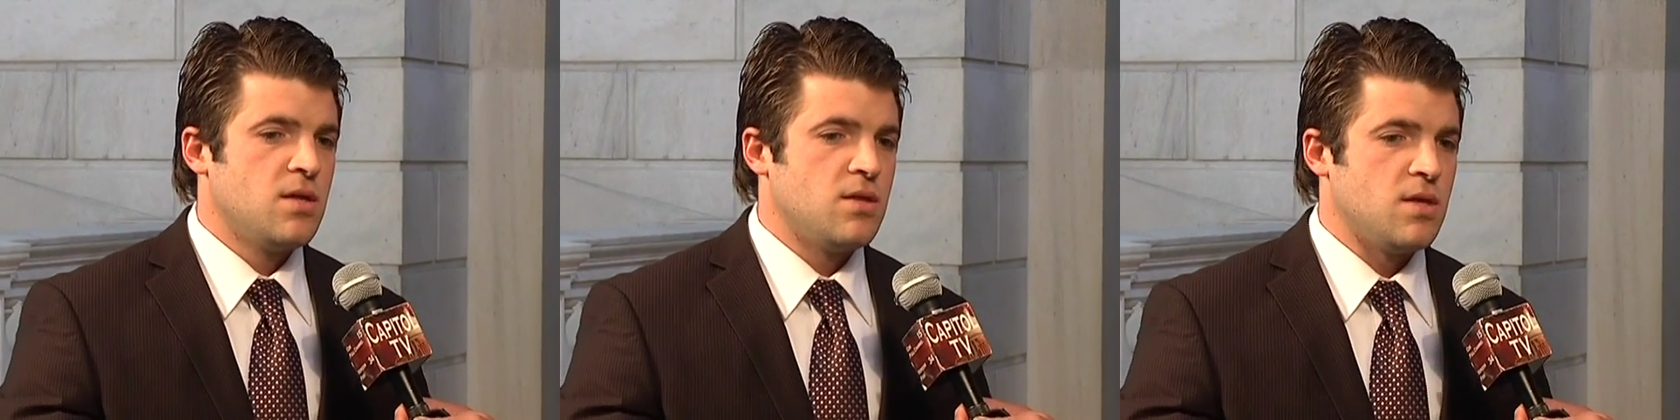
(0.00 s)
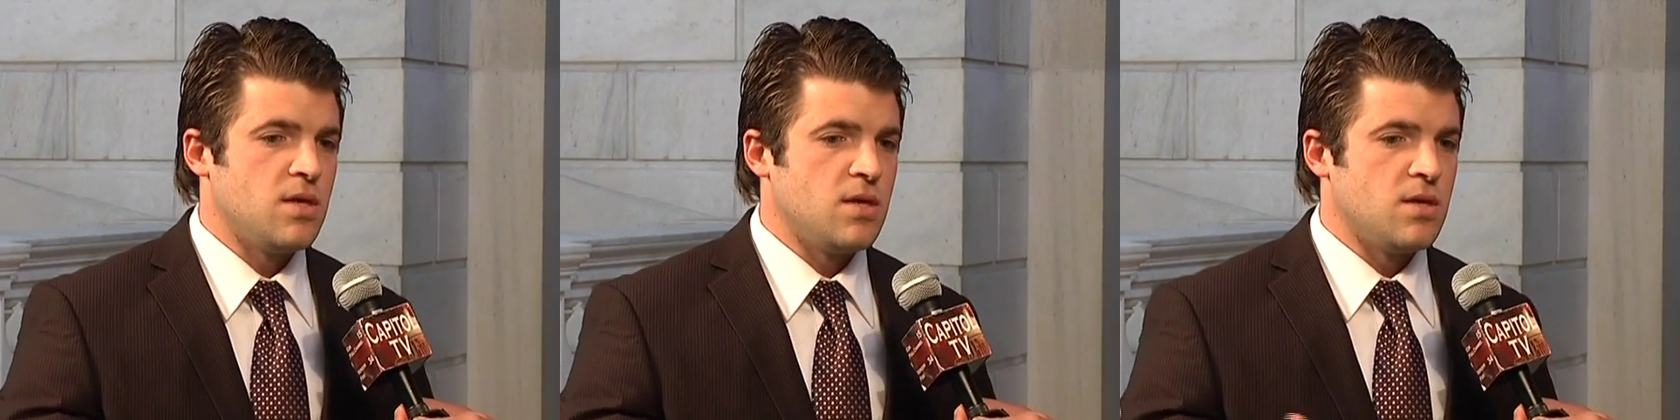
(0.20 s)

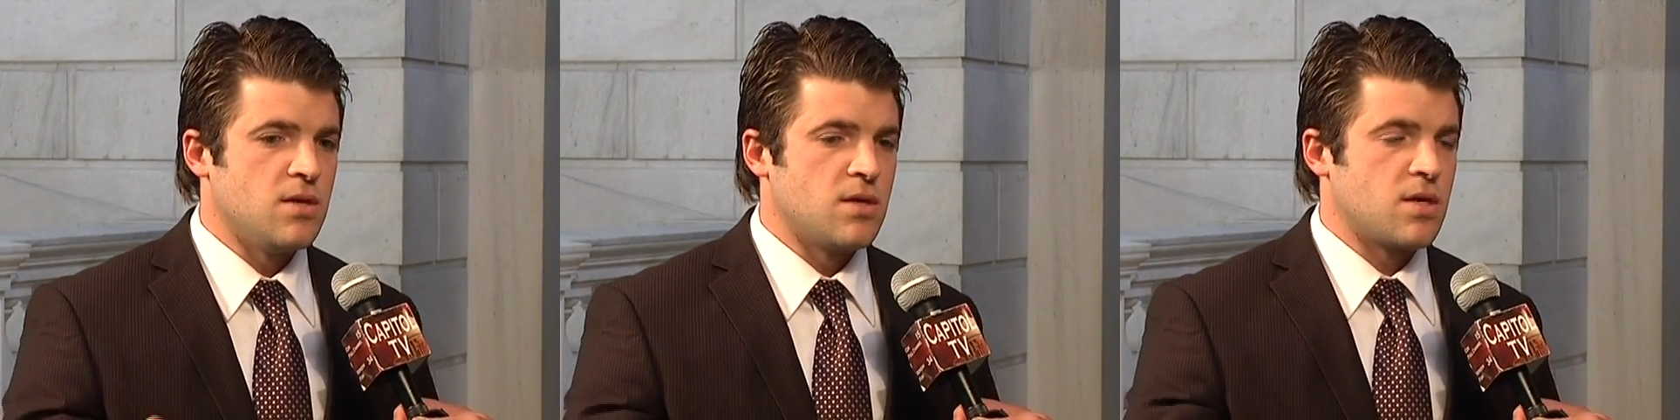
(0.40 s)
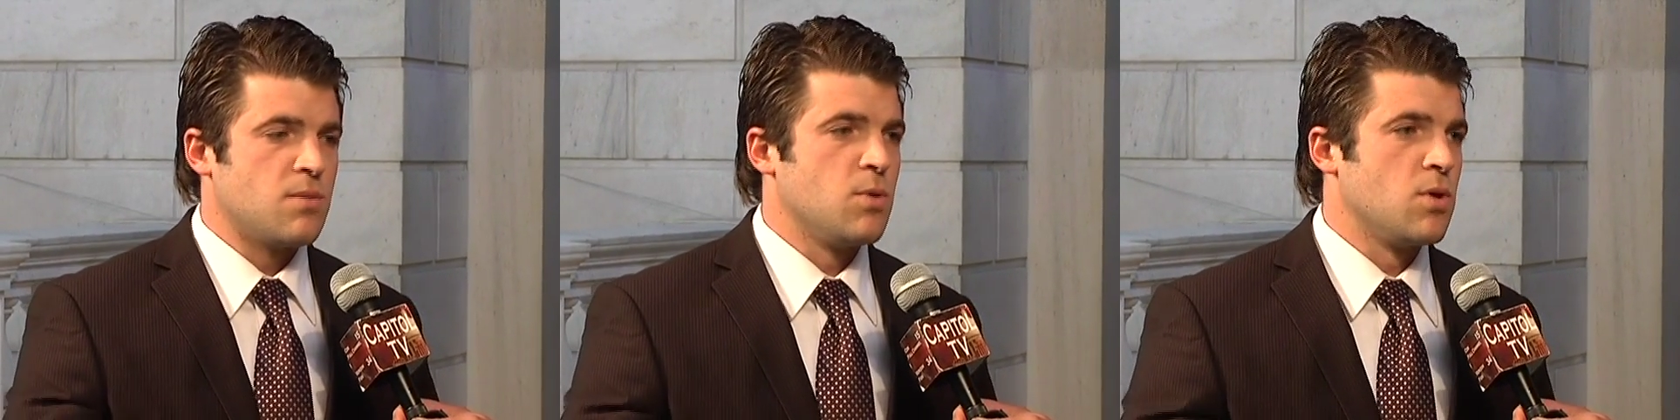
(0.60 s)

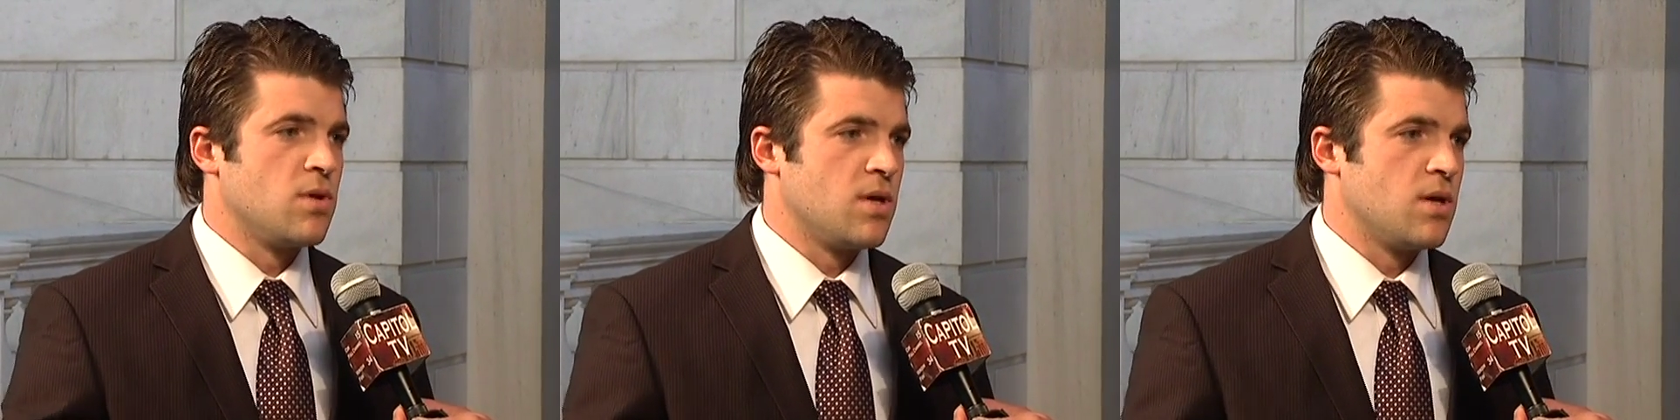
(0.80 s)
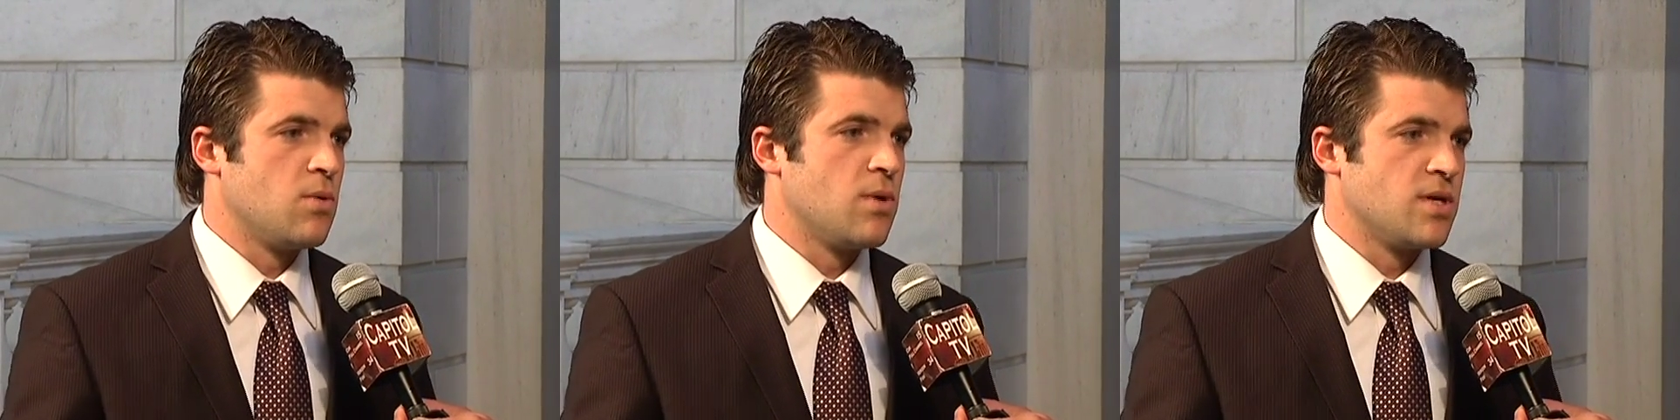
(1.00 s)
the
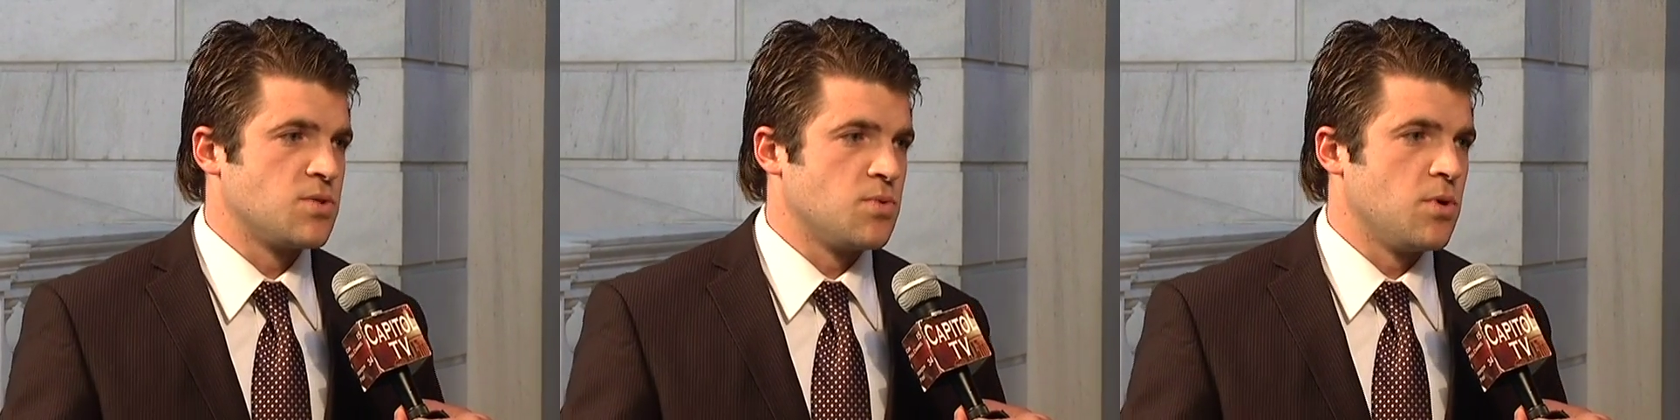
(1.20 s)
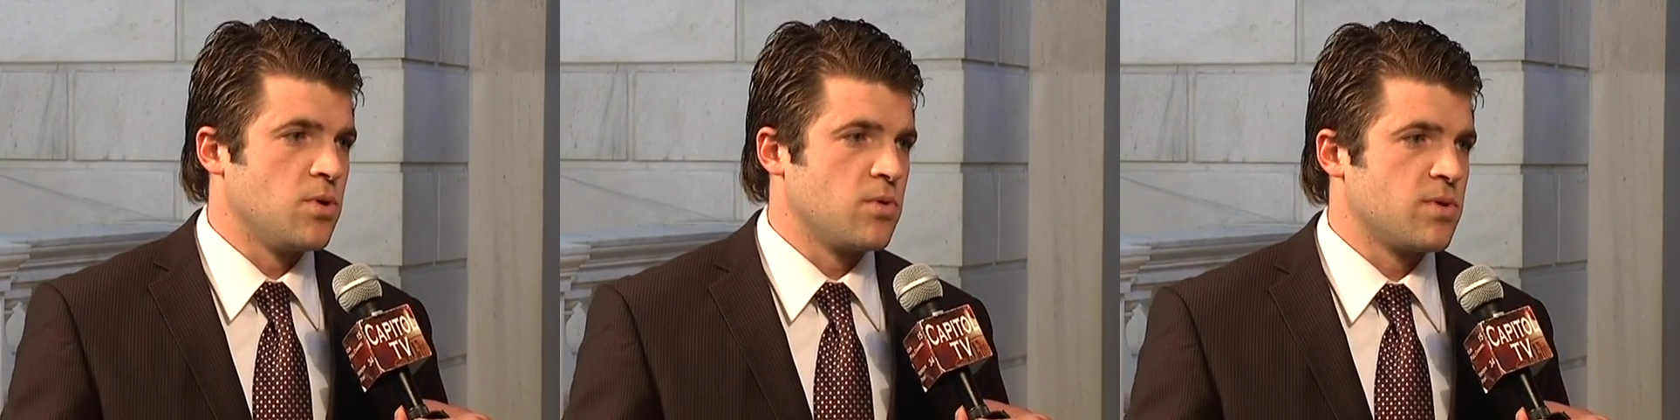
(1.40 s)
community of West
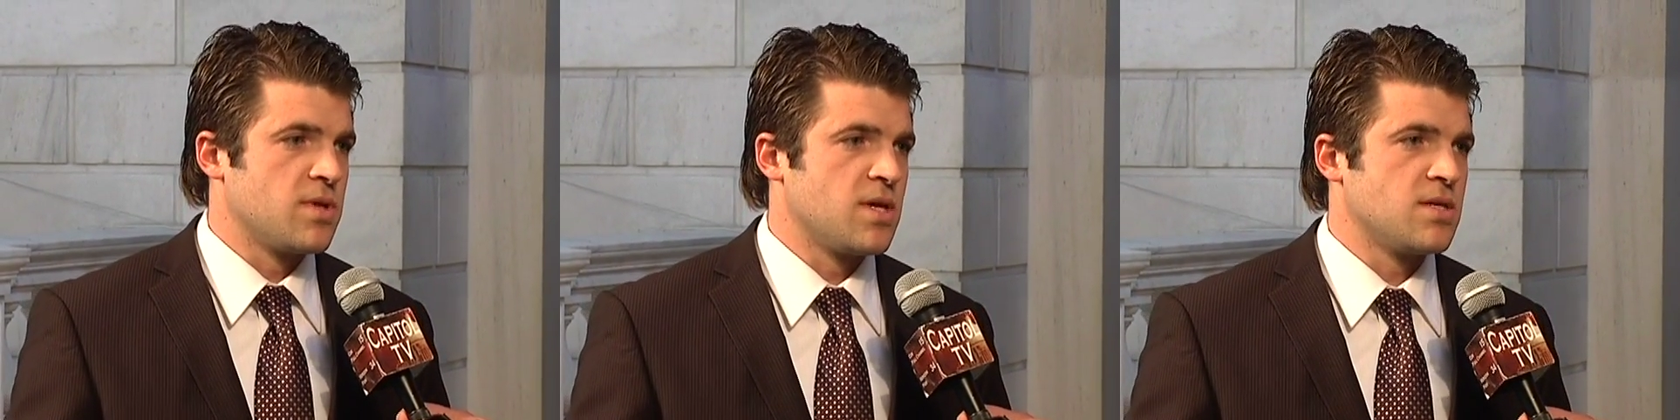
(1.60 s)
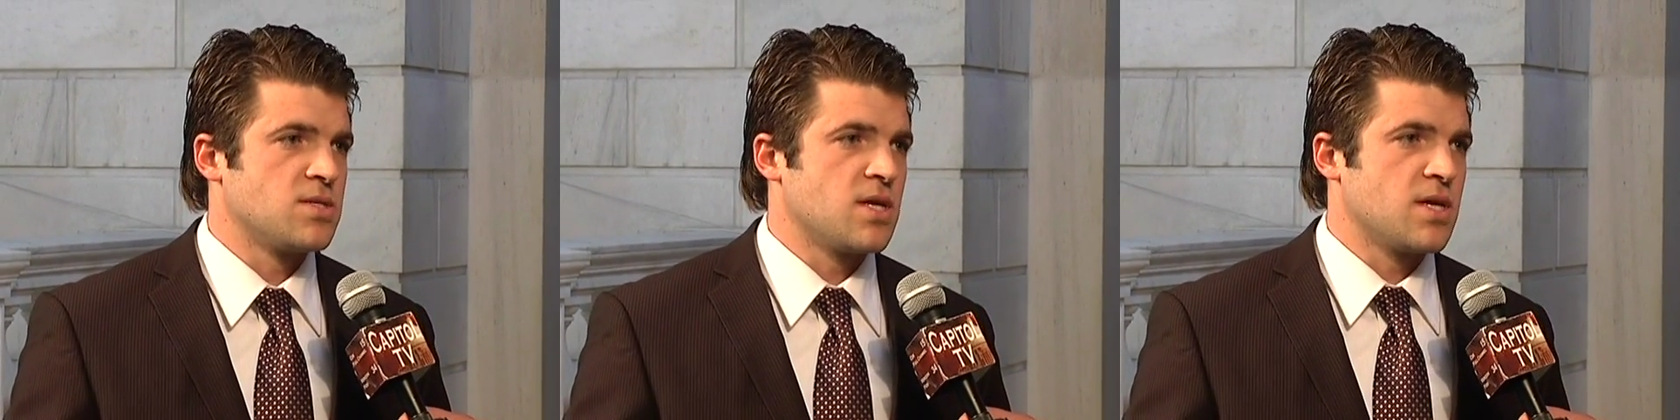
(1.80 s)
Warwick with
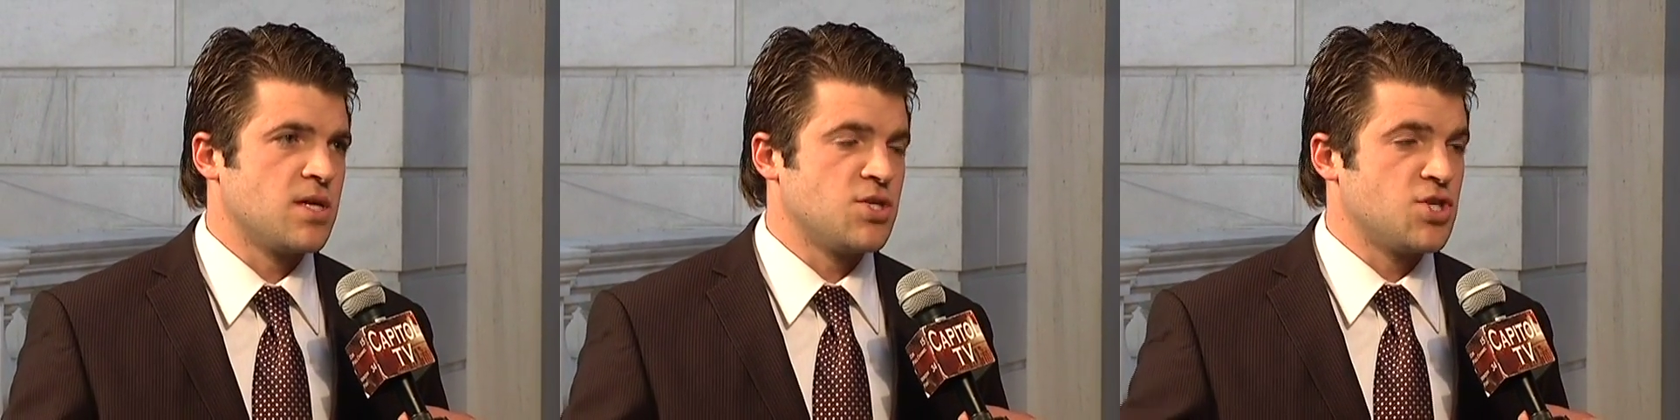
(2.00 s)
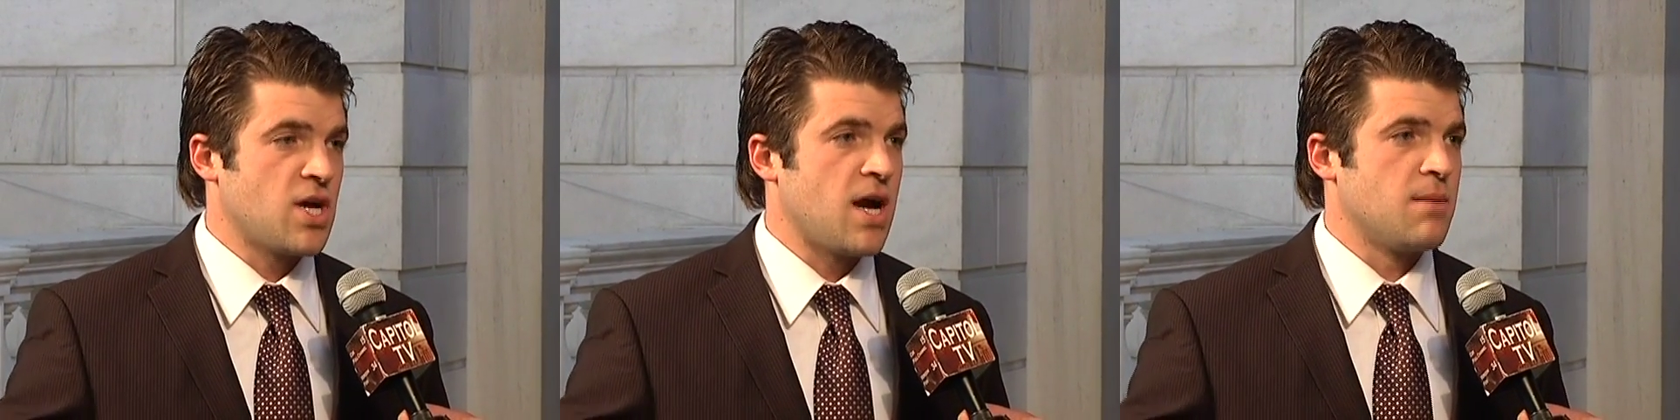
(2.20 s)
things like a
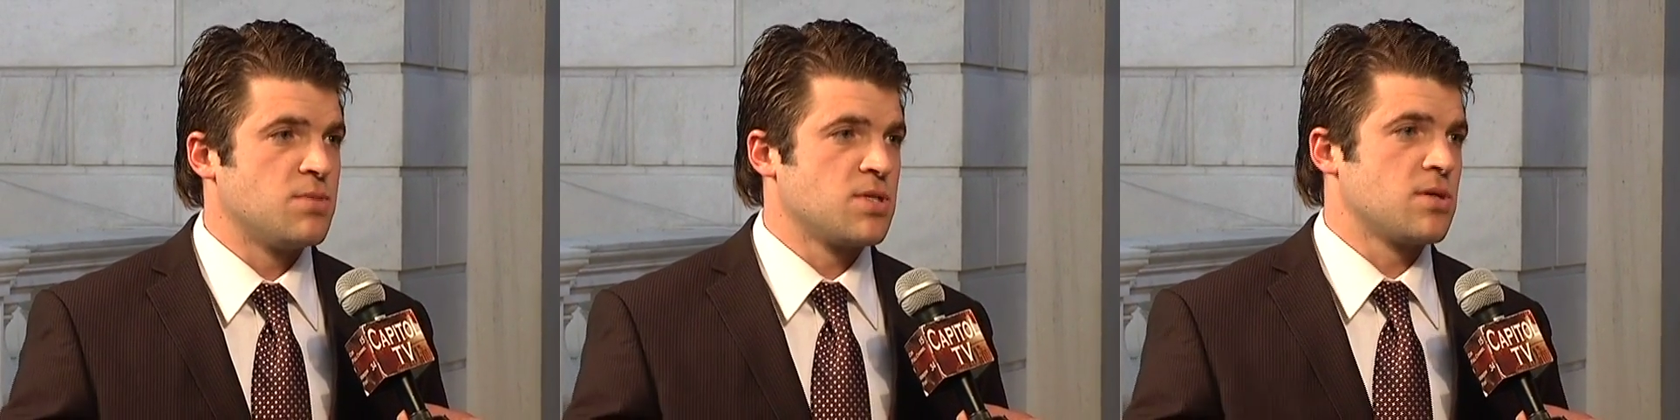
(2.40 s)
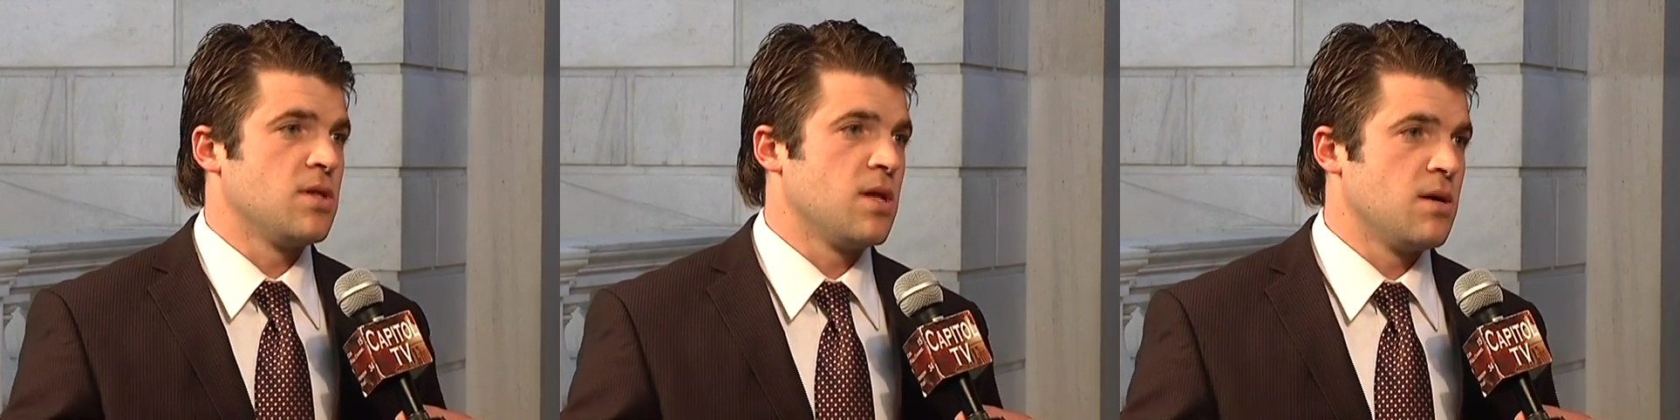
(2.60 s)

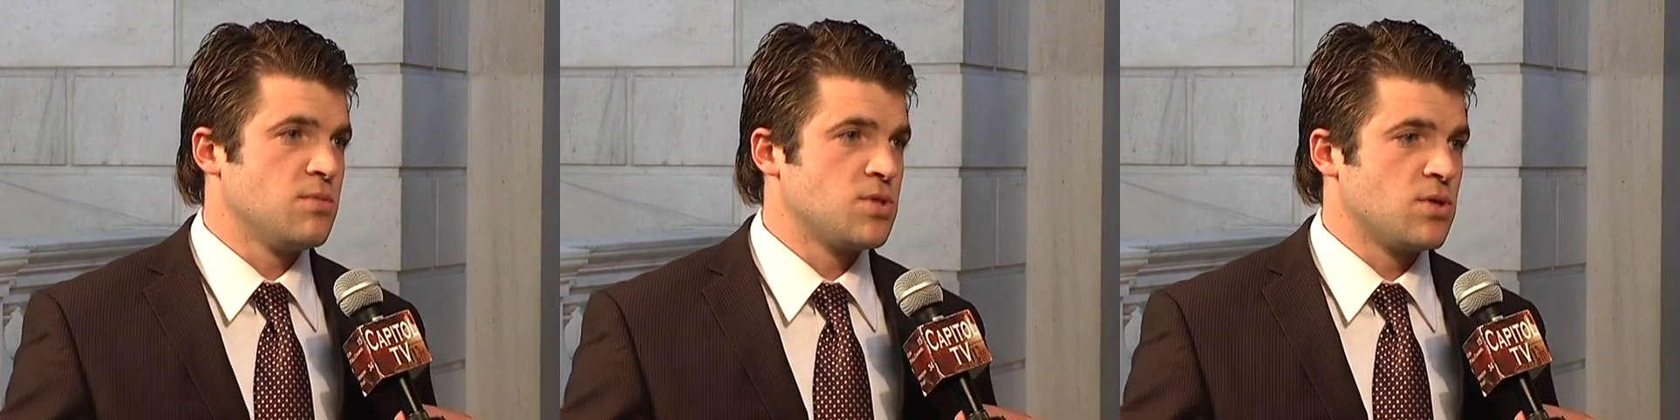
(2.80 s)
jobs club.